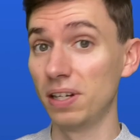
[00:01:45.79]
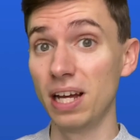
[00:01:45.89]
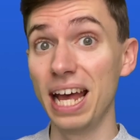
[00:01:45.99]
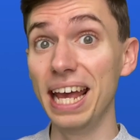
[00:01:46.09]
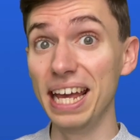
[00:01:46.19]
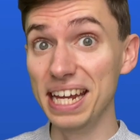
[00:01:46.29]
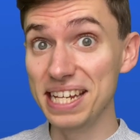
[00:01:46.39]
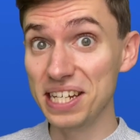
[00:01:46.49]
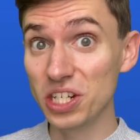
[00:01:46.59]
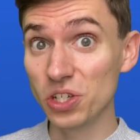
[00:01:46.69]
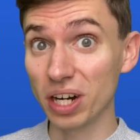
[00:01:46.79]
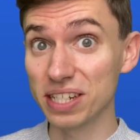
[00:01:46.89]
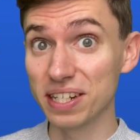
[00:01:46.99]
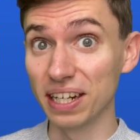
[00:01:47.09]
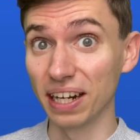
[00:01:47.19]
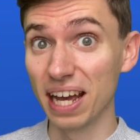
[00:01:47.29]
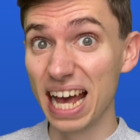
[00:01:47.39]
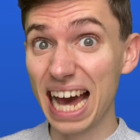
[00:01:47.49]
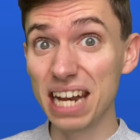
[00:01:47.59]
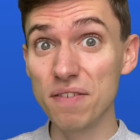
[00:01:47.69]
It is interesting,
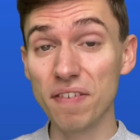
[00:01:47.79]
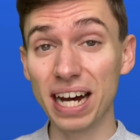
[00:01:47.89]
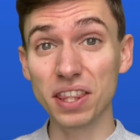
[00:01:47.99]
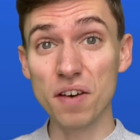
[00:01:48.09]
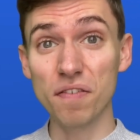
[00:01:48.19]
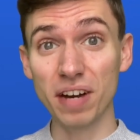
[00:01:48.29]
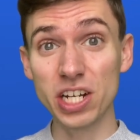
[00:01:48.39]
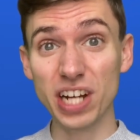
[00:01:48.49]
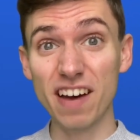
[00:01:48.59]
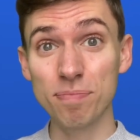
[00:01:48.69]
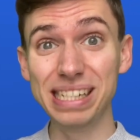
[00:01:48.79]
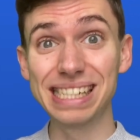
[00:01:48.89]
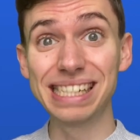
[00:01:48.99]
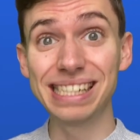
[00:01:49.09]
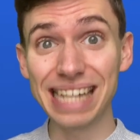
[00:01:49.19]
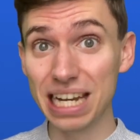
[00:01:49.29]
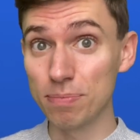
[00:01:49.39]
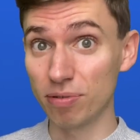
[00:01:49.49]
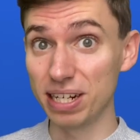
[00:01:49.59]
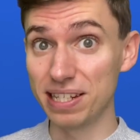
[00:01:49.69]
and in fact the French have been
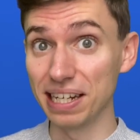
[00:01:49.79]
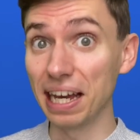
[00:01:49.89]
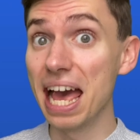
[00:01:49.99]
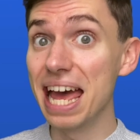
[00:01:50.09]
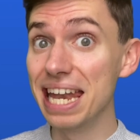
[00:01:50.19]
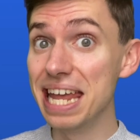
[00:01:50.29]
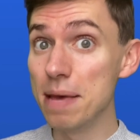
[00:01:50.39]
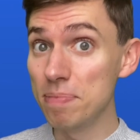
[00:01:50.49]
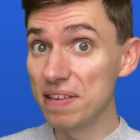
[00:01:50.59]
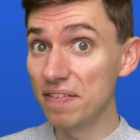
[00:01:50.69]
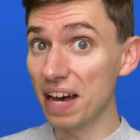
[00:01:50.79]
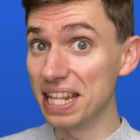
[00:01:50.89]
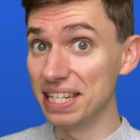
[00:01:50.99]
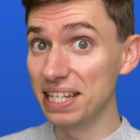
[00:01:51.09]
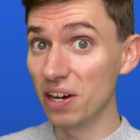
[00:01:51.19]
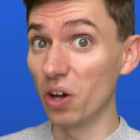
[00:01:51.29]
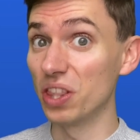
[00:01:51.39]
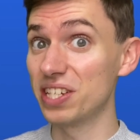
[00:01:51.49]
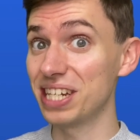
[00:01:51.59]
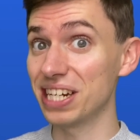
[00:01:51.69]
celebrating l'Épiphanie on the
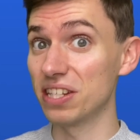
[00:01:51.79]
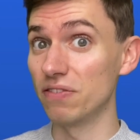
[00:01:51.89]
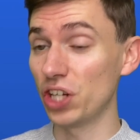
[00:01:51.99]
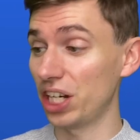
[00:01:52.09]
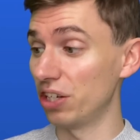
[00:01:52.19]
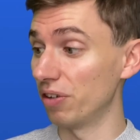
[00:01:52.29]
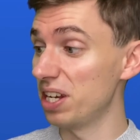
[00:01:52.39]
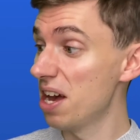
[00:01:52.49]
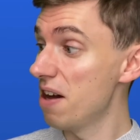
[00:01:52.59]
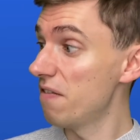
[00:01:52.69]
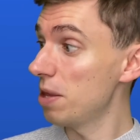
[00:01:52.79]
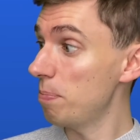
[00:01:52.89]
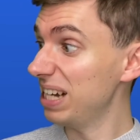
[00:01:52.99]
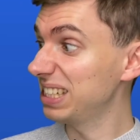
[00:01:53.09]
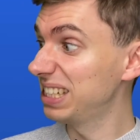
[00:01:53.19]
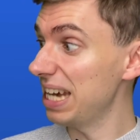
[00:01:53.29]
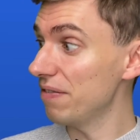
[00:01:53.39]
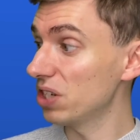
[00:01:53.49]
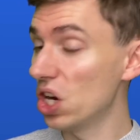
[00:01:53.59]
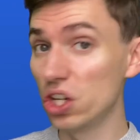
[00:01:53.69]
6th of January for the past
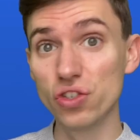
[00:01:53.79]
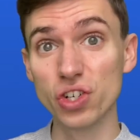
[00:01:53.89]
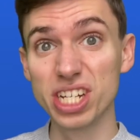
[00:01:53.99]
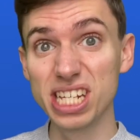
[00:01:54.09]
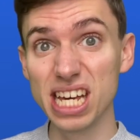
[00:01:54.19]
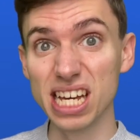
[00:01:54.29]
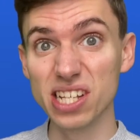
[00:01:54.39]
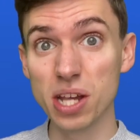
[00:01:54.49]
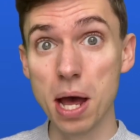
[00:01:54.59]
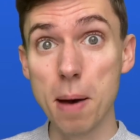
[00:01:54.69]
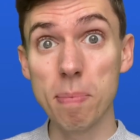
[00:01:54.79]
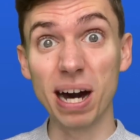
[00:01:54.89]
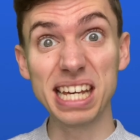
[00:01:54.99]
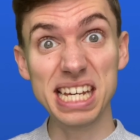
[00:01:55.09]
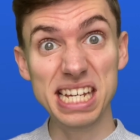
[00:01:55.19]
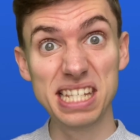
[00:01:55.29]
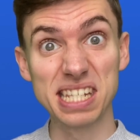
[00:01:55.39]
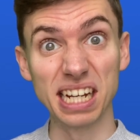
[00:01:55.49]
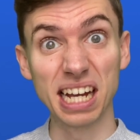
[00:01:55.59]
700 years by eating